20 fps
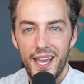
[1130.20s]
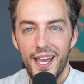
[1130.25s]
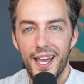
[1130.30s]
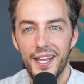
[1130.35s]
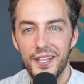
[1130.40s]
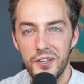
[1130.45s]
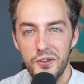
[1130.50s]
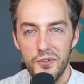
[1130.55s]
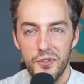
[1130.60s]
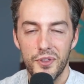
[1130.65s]

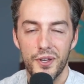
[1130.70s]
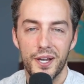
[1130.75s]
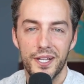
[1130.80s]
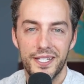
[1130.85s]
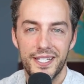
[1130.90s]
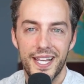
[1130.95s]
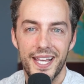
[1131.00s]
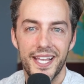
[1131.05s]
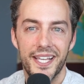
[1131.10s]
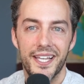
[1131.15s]
And you
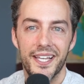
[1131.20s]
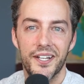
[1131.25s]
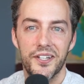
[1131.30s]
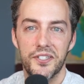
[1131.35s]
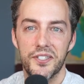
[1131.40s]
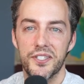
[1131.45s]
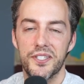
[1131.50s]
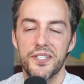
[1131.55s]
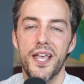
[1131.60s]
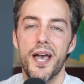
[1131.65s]
thought taking a
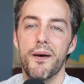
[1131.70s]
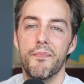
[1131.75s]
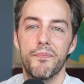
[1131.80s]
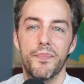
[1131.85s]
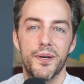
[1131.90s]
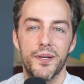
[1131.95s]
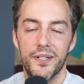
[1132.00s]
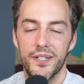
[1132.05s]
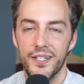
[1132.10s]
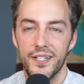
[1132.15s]

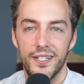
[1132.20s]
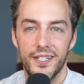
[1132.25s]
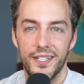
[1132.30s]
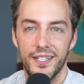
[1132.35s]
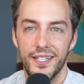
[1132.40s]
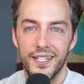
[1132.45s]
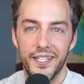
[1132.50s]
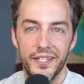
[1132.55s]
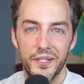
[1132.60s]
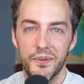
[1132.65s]
step
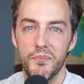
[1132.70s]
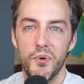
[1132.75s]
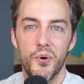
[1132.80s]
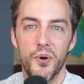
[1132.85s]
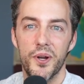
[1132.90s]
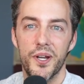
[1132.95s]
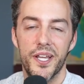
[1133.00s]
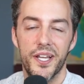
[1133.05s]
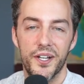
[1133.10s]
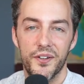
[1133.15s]
in the
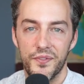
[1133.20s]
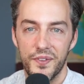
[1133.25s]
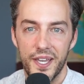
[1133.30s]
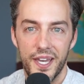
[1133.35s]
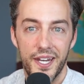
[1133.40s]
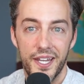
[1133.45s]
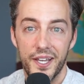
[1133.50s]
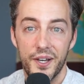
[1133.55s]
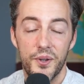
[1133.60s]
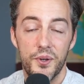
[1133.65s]
morning of
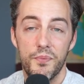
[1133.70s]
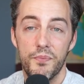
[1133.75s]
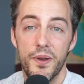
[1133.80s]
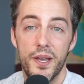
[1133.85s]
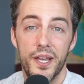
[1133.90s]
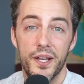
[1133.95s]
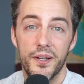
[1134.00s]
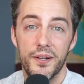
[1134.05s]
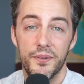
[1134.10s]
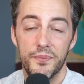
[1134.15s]
getting out of
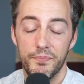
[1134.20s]
bed,